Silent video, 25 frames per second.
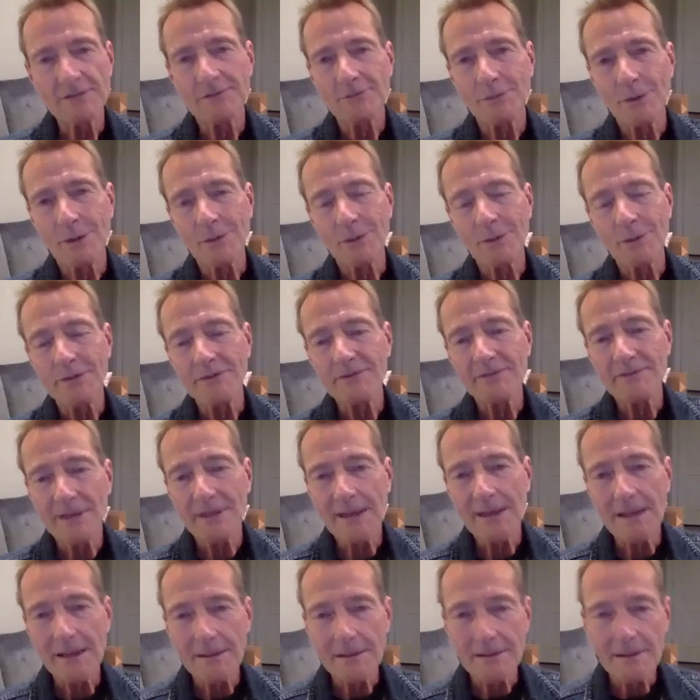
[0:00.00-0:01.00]
to what we
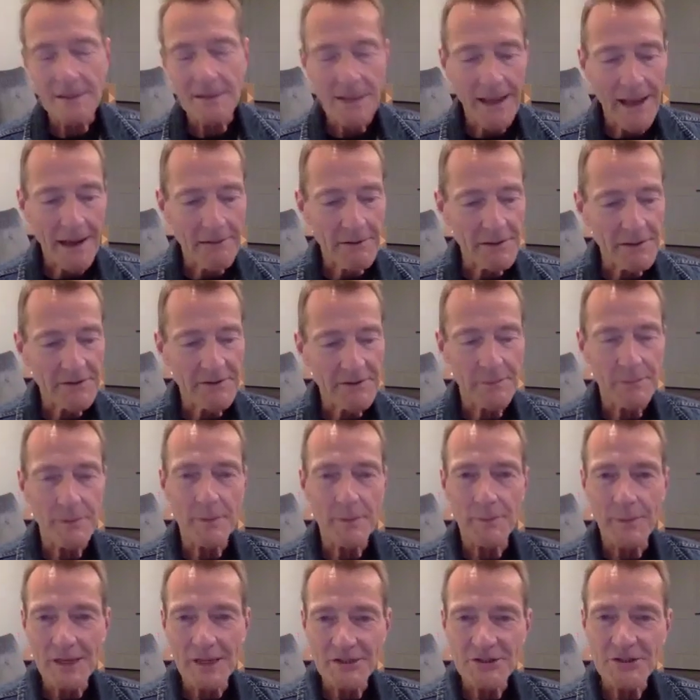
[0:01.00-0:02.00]
said, the character
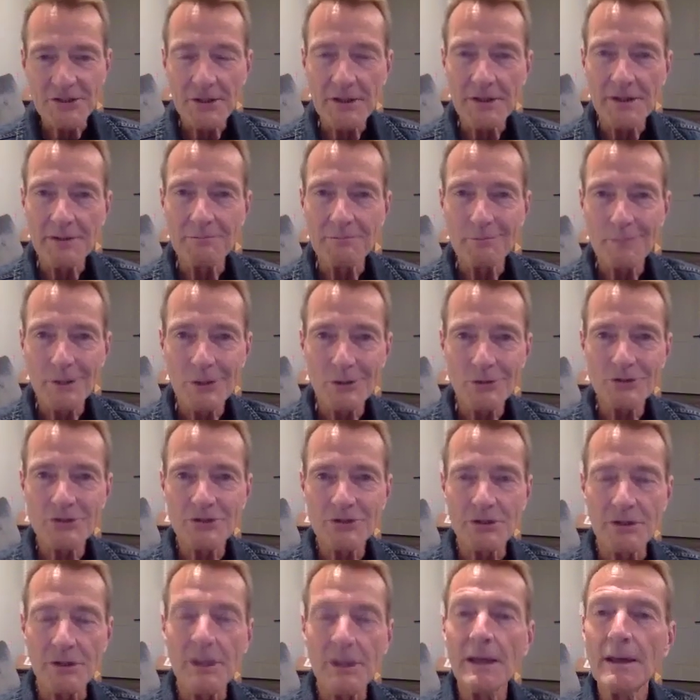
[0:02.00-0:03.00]
perpetually in
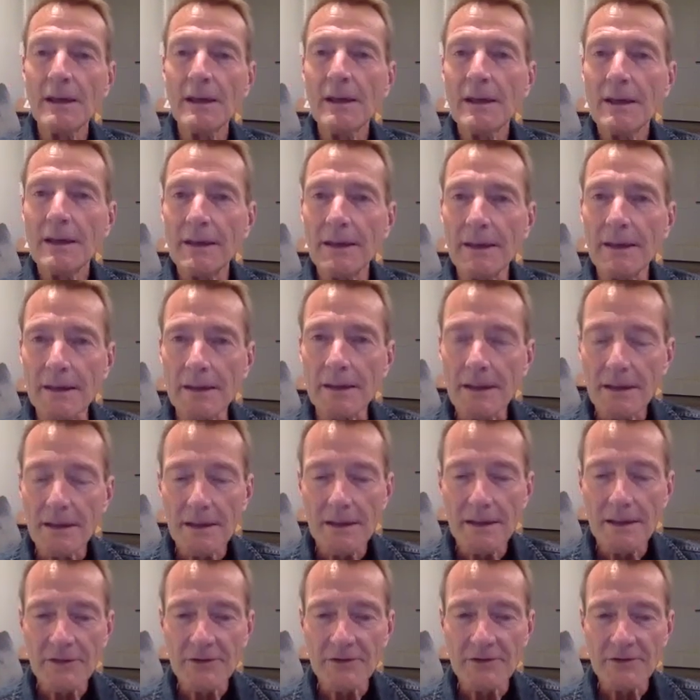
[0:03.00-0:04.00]
motion. He
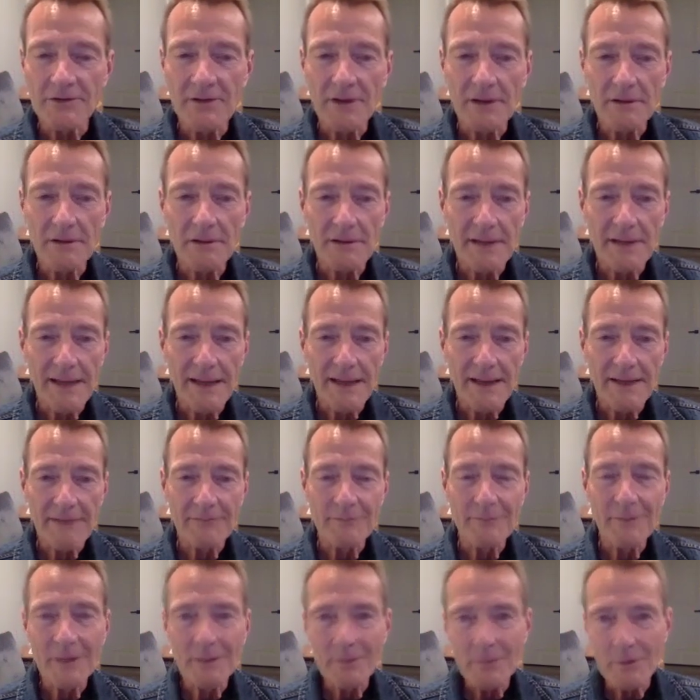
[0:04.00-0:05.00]
can't necessarily have
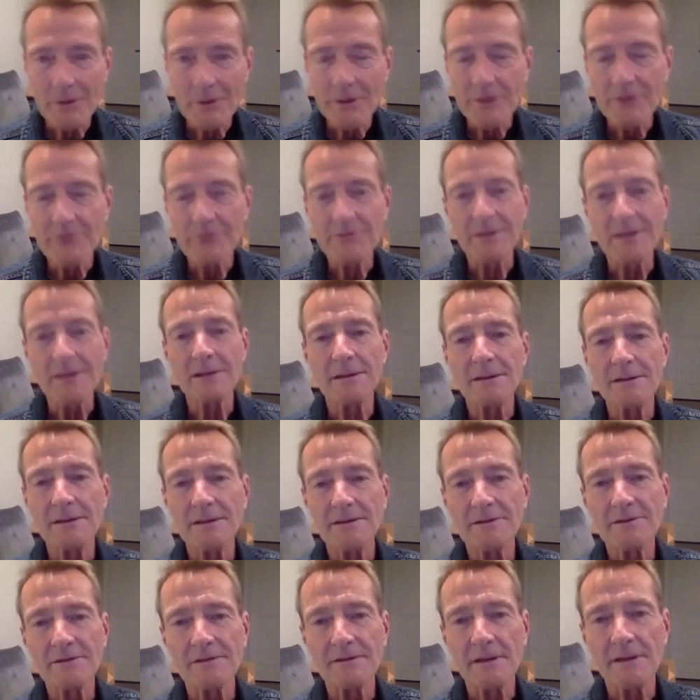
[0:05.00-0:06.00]
memories. He can't
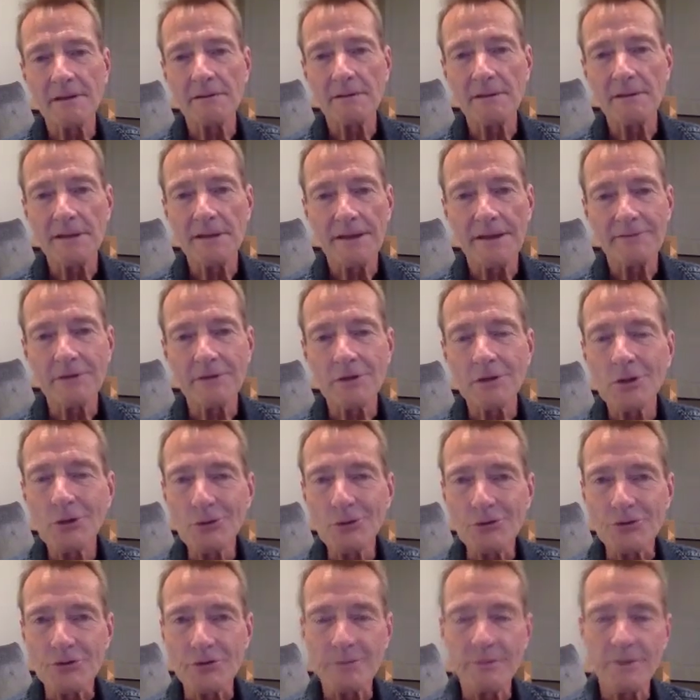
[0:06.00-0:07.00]
necessarily have
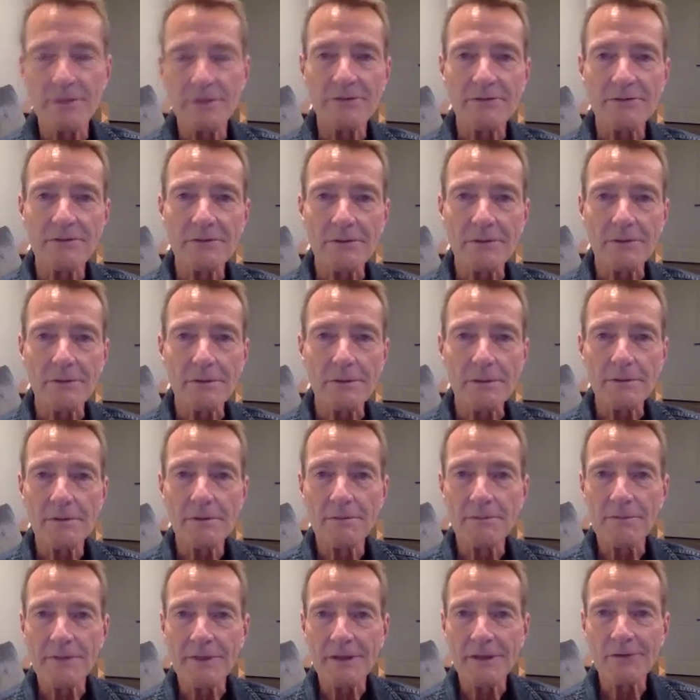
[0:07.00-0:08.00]
accoutrements or
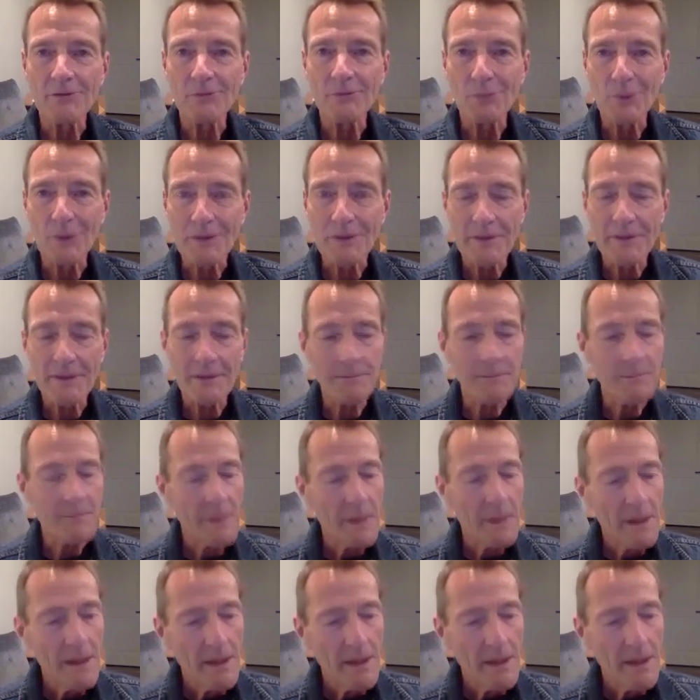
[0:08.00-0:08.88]
things with him.